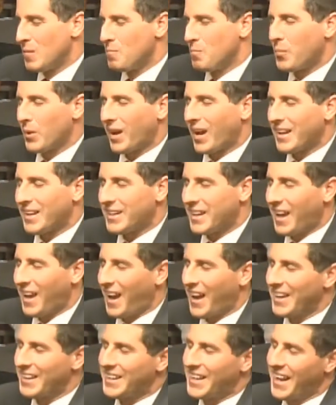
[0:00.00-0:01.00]
but I,
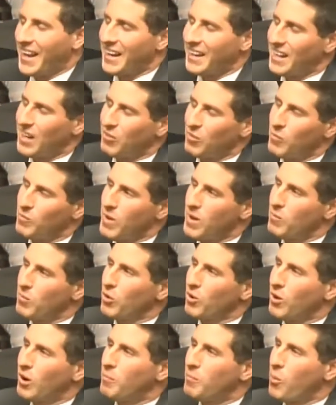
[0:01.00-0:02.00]
I cannot
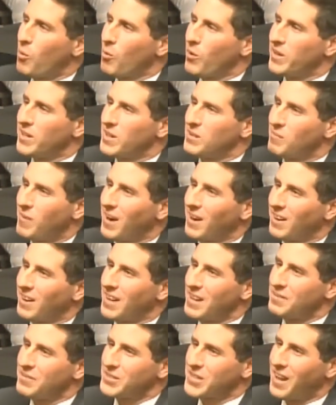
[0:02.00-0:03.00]
remember a point in my
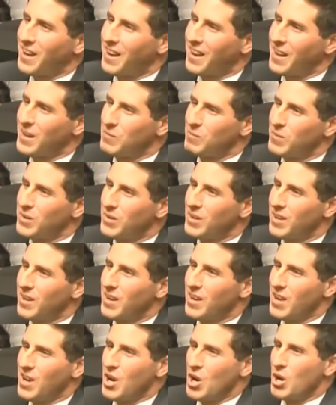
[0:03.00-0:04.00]
lifetime
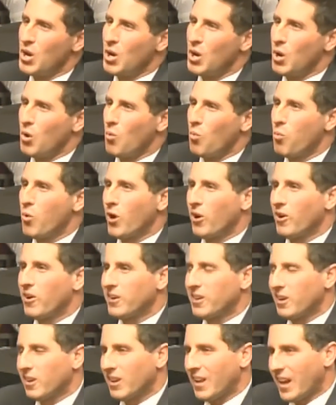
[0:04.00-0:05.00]
where an
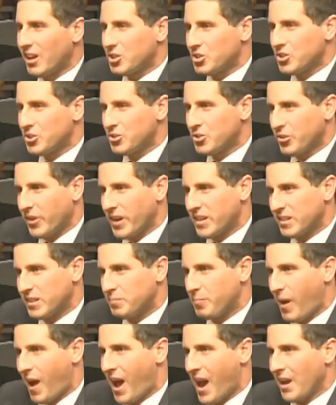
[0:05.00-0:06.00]
election
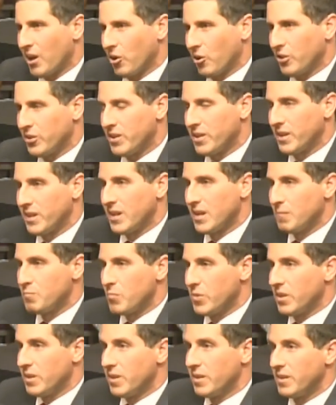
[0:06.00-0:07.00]
transpired,
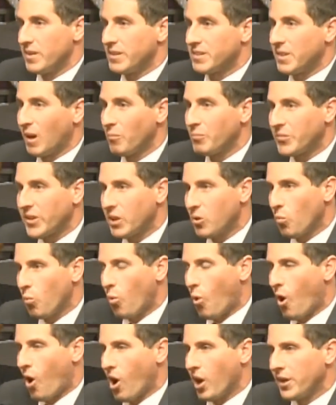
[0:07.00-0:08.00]
something
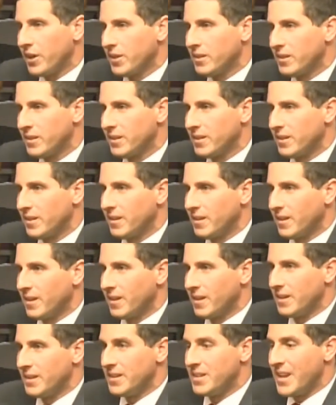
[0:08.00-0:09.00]
won,
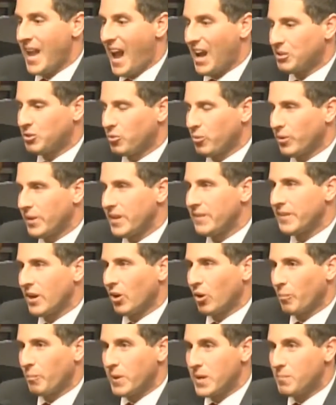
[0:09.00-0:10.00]
Naturally,
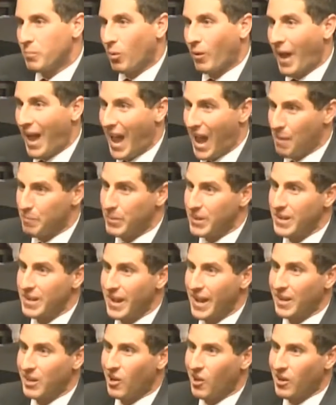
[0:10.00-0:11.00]
there are people happy
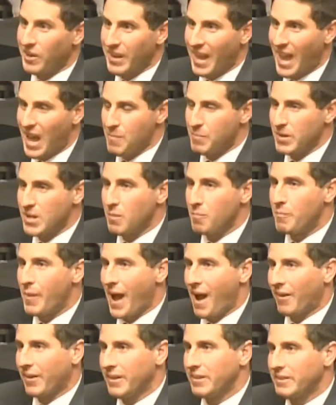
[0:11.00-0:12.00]
and unhappy
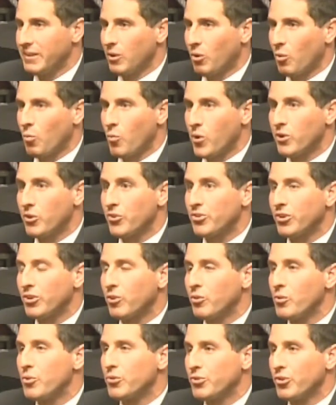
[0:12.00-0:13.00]
about it. There are winners and
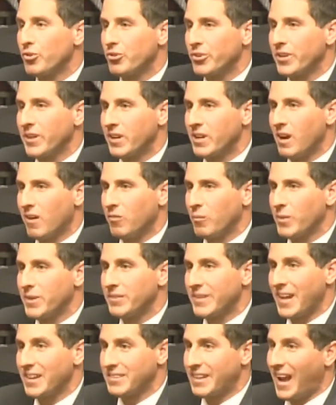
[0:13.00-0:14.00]
losers in government.
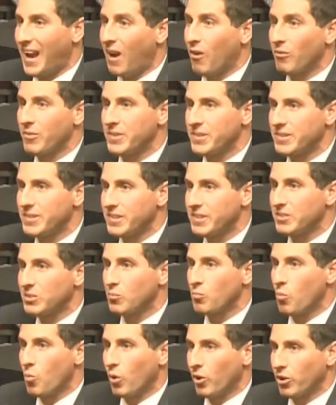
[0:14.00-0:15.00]
That's how this
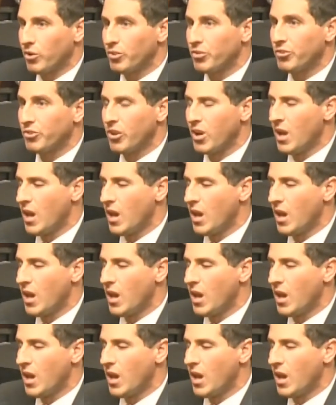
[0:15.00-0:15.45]
system works.